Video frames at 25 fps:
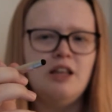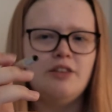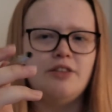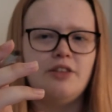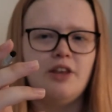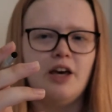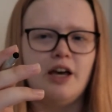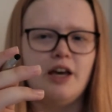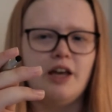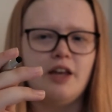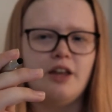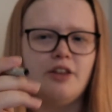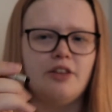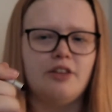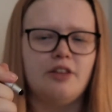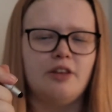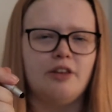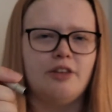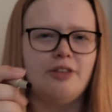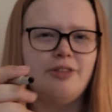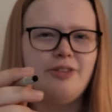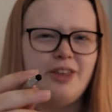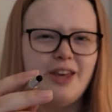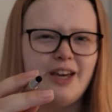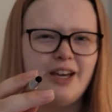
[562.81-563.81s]
They're
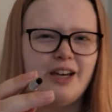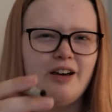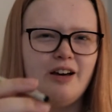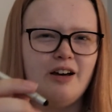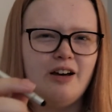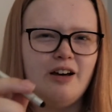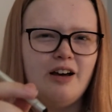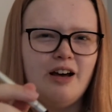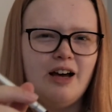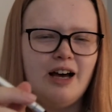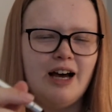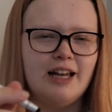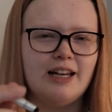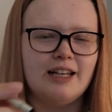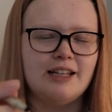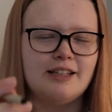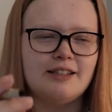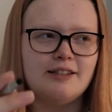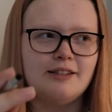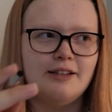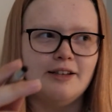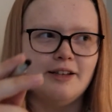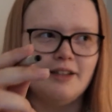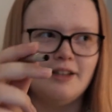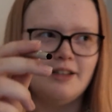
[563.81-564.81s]
thicker, and it's
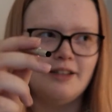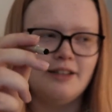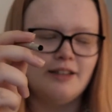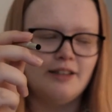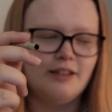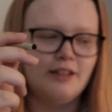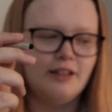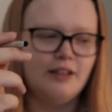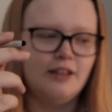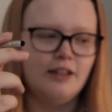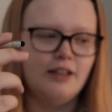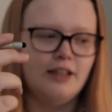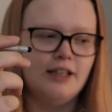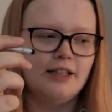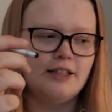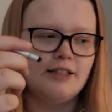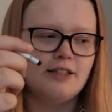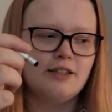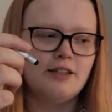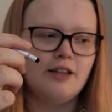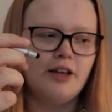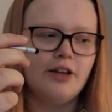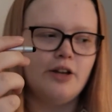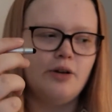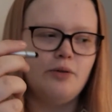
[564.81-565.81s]
like, it's
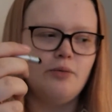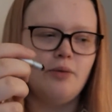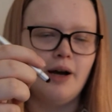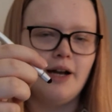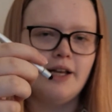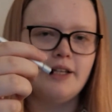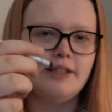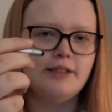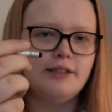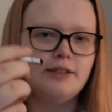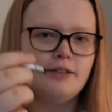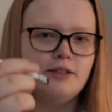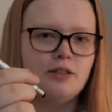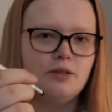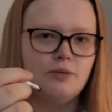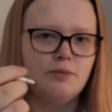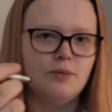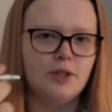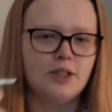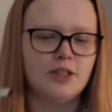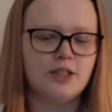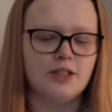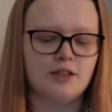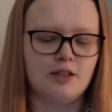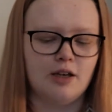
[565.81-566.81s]
slightly weighted to
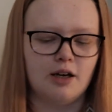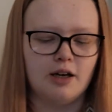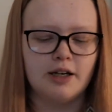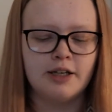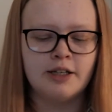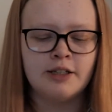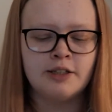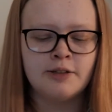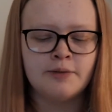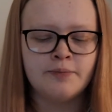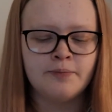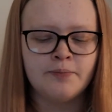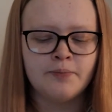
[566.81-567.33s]
one side,